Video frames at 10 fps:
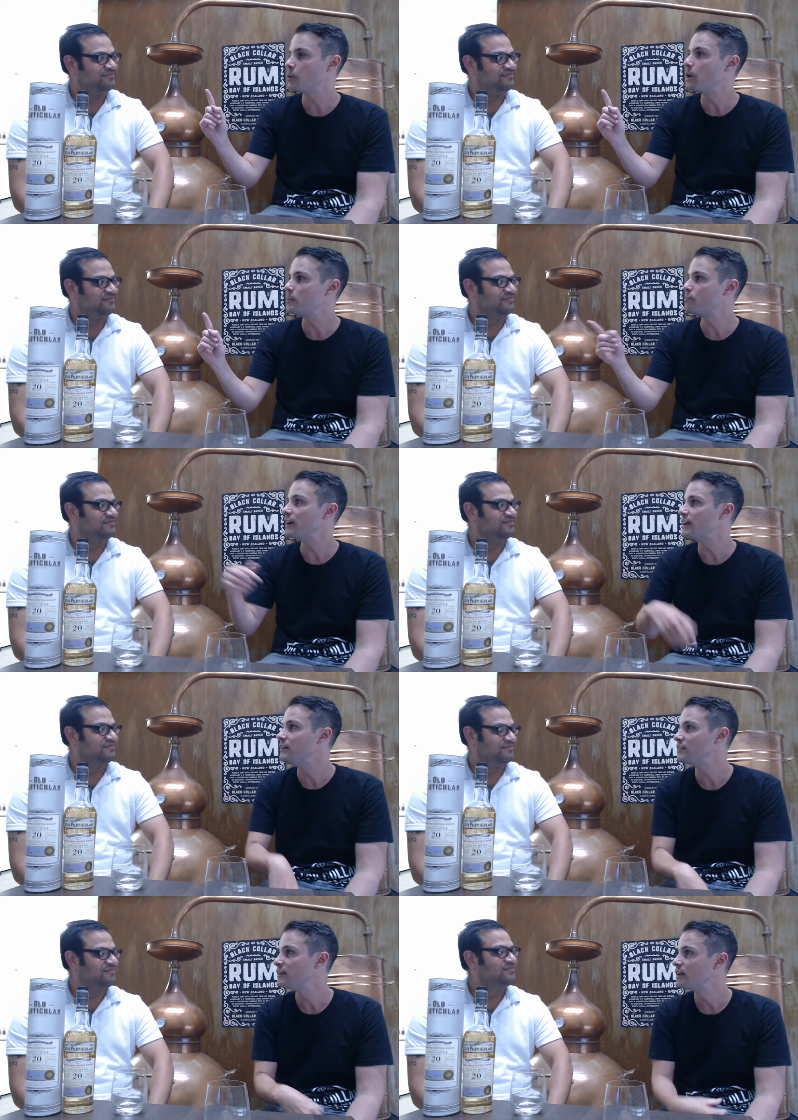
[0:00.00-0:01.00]
Speaker 1: one brand,
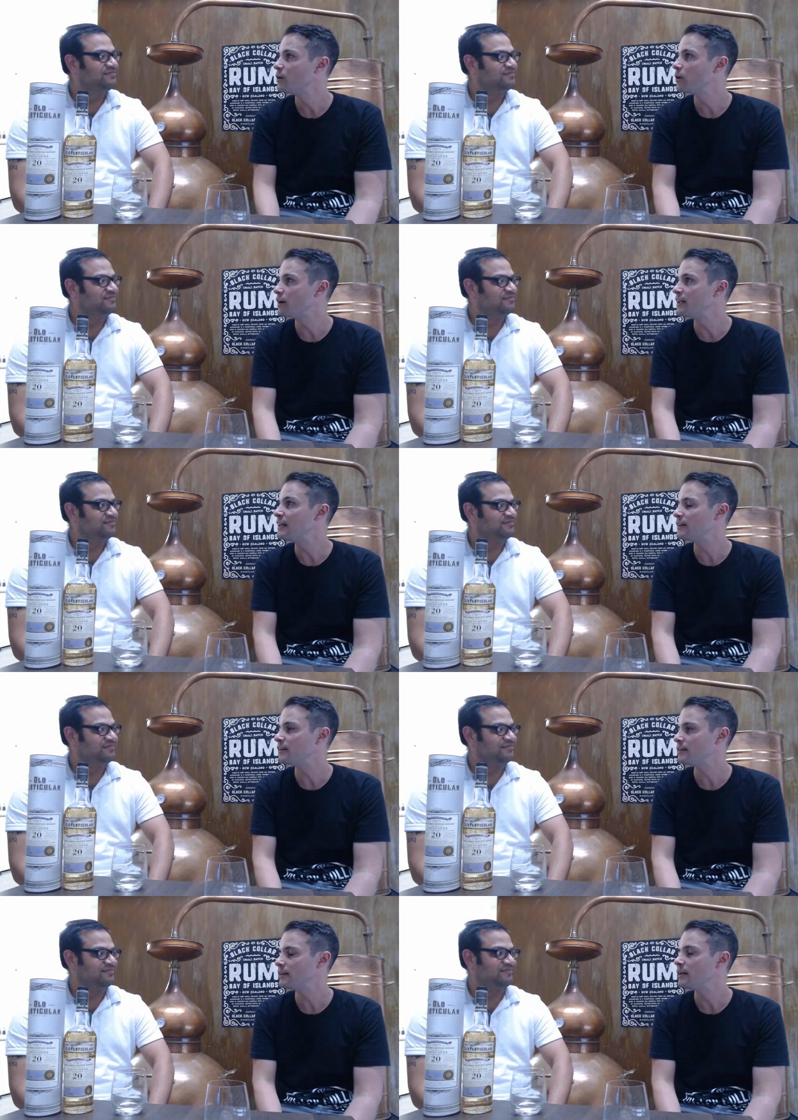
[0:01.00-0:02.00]

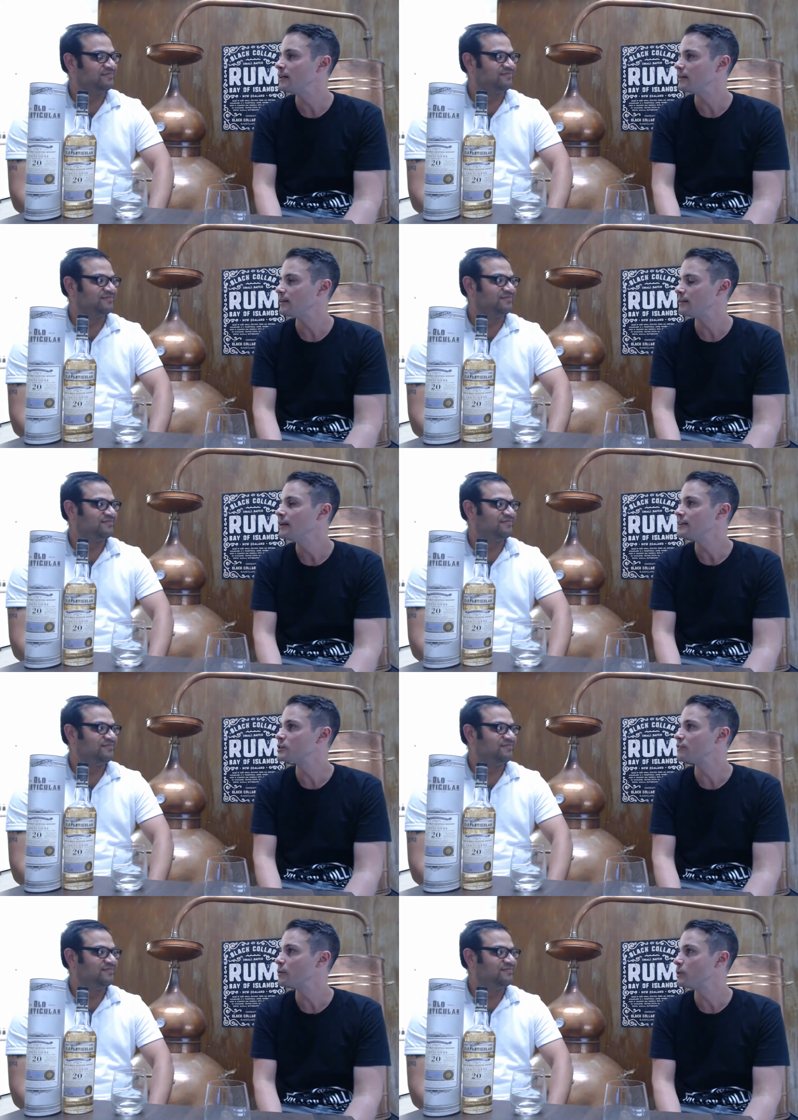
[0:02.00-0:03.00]
yes, of
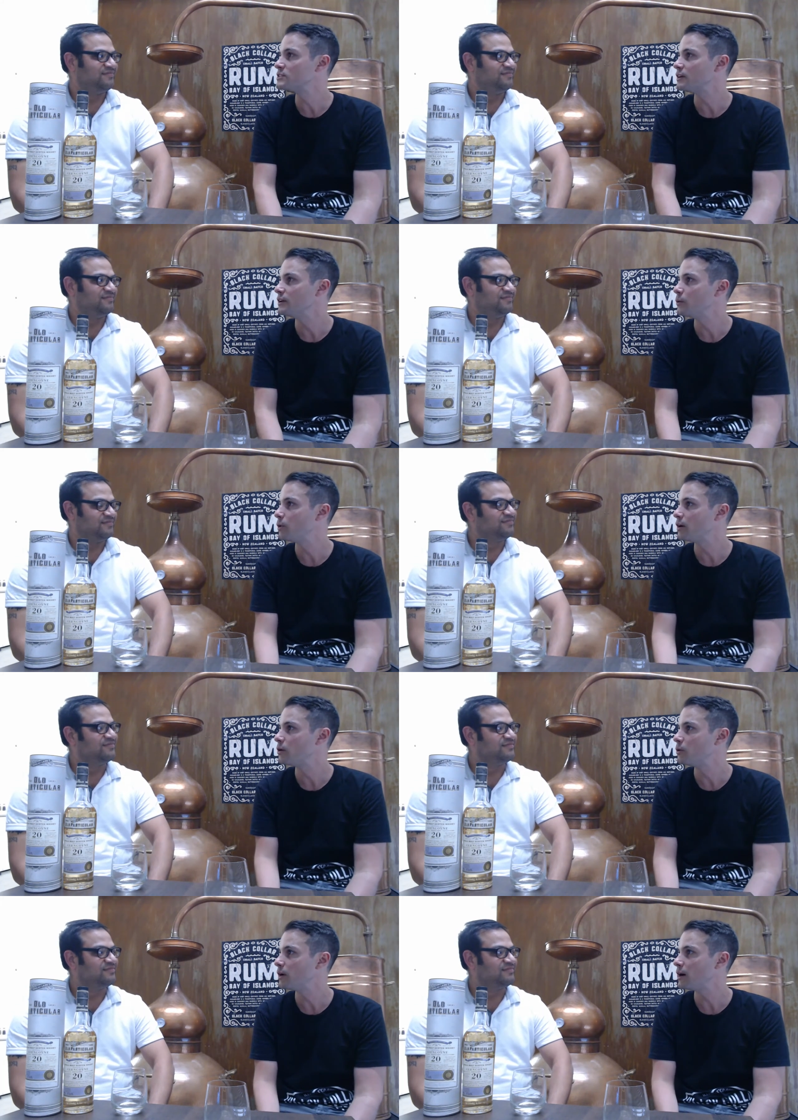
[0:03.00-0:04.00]
a whiskey.
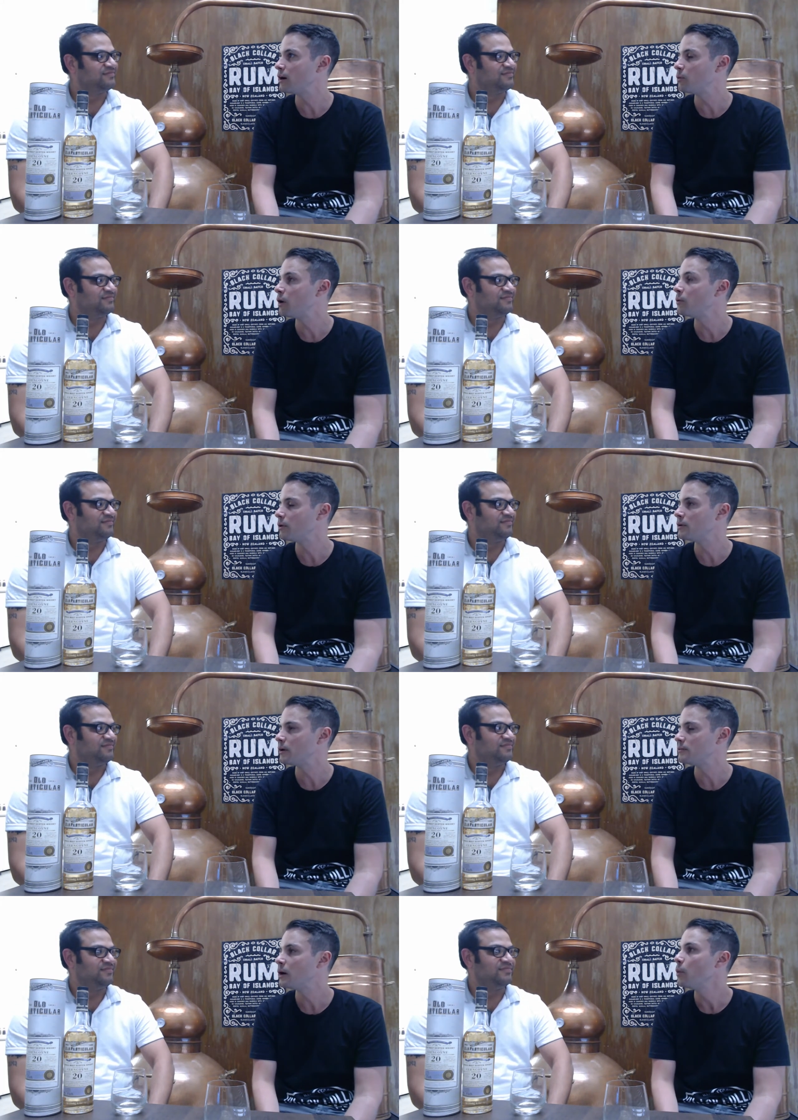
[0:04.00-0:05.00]
Well, uh,
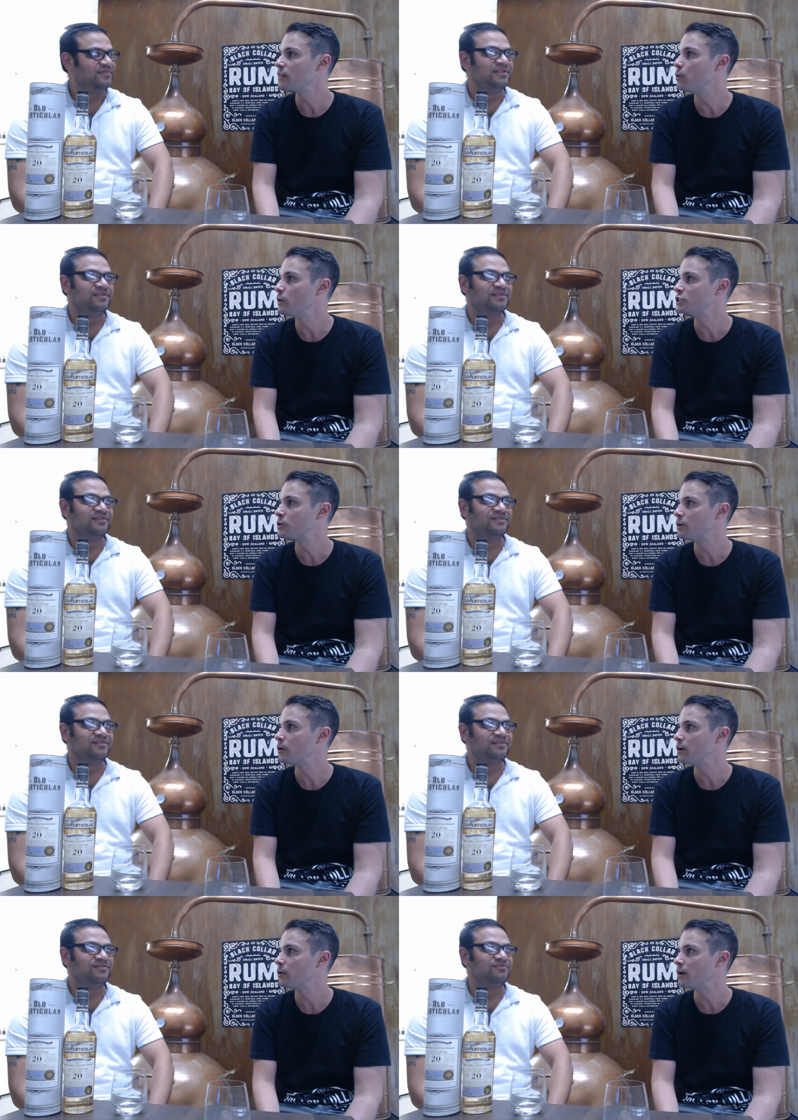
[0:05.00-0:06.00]
whether which,
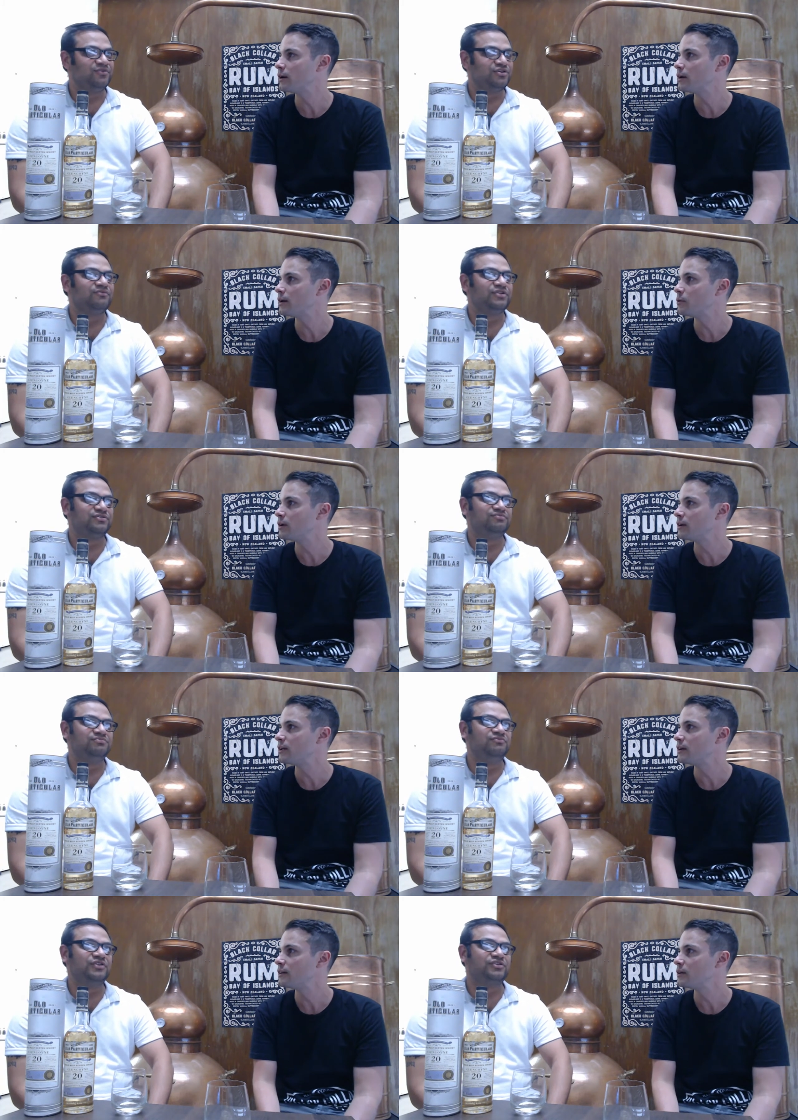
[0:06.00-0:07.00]
Speaker 2: which of which,
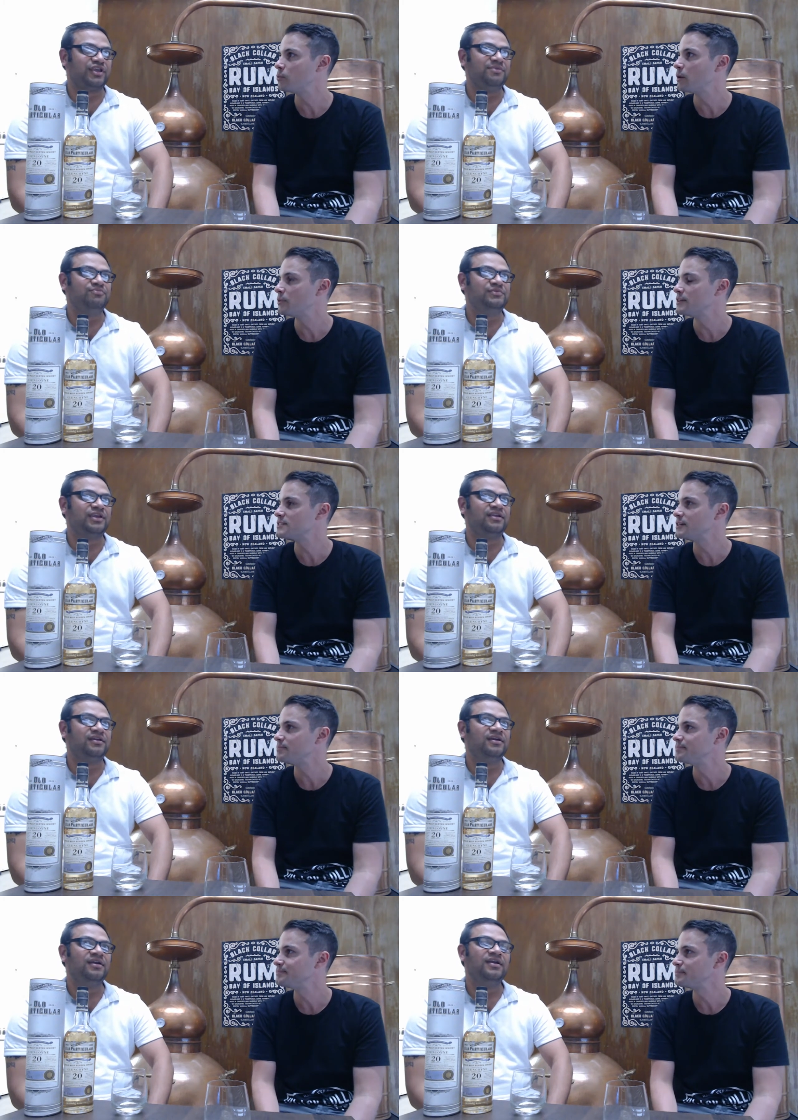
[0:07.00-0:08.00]
yeah, which keep, well, when is keep, it?
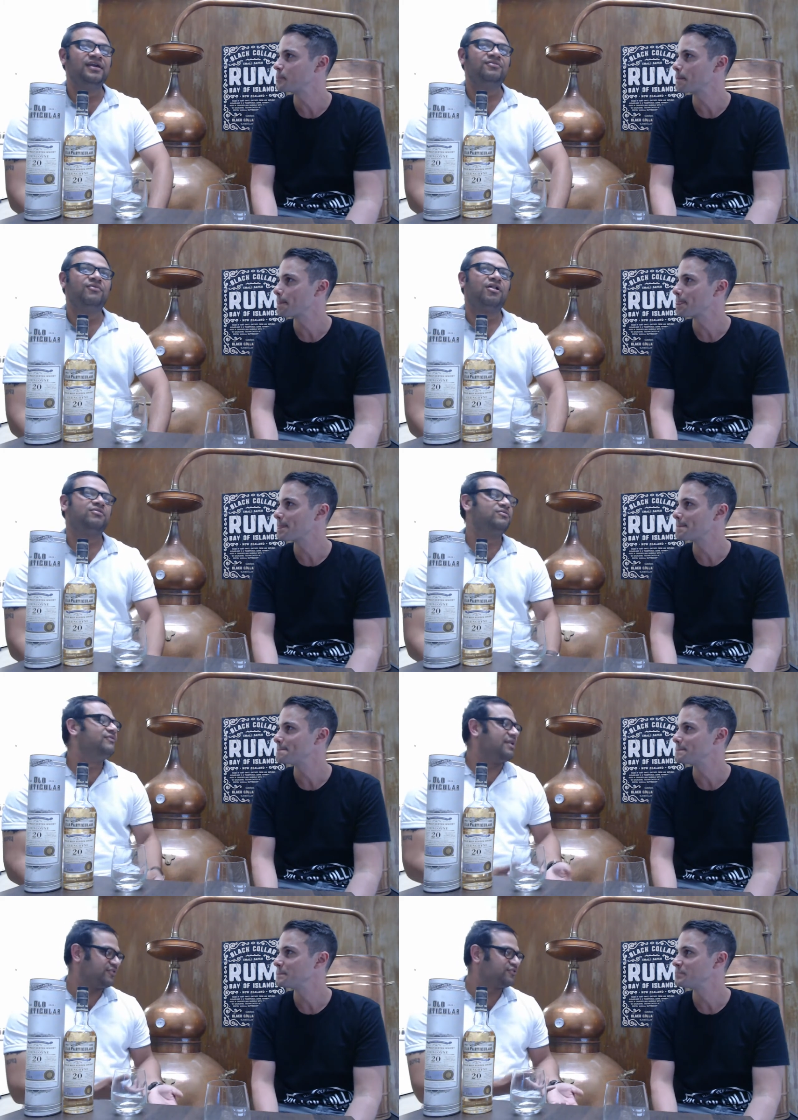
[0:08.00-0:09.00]
Well, when
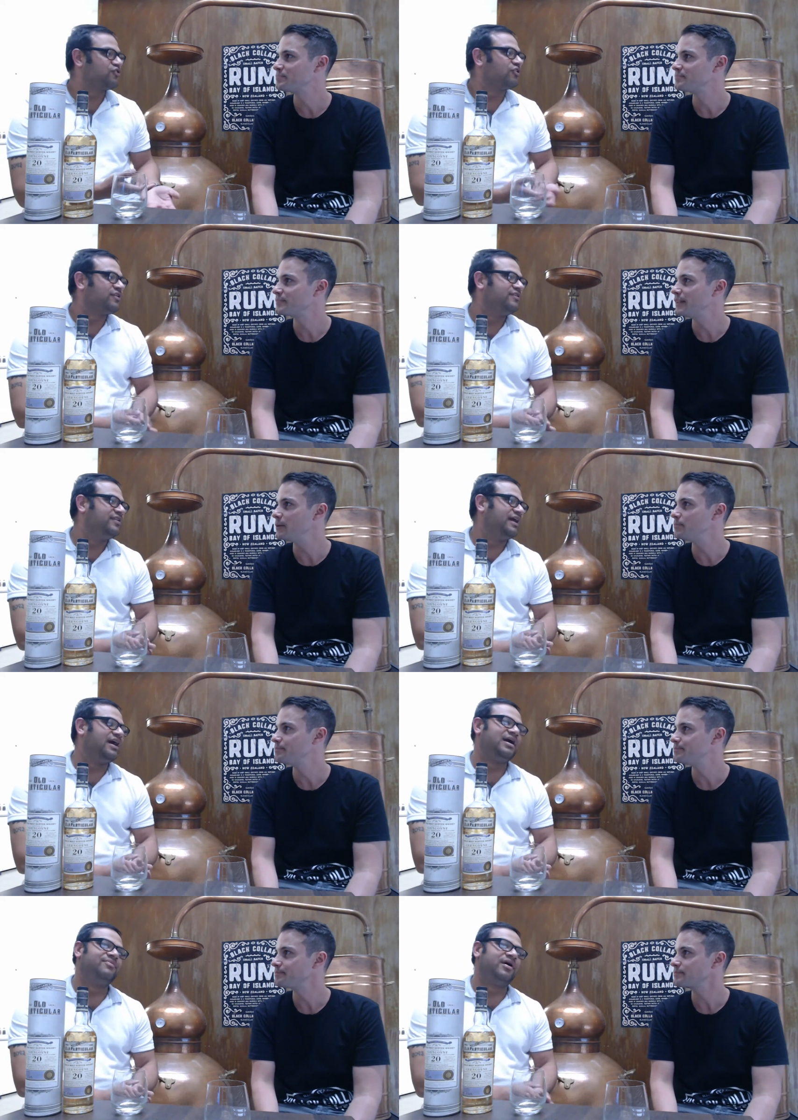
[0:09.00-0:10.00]
I was in Scotland, yep.
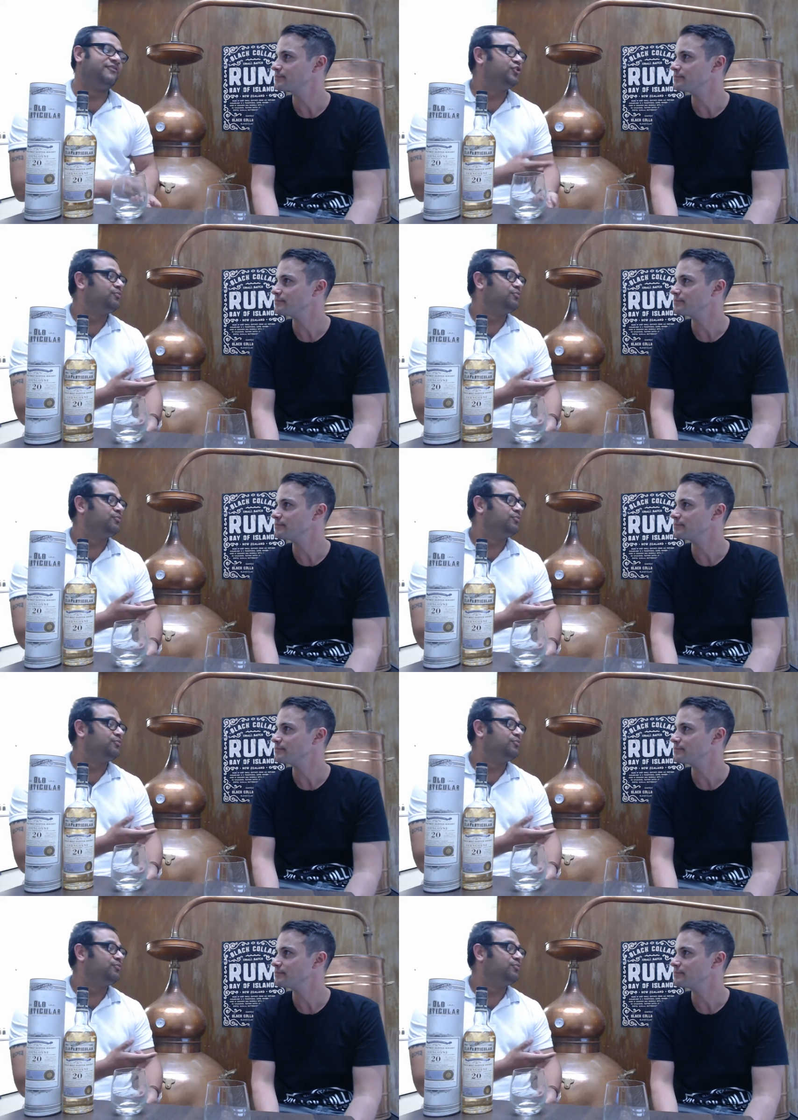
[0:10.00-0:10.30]
um, I went to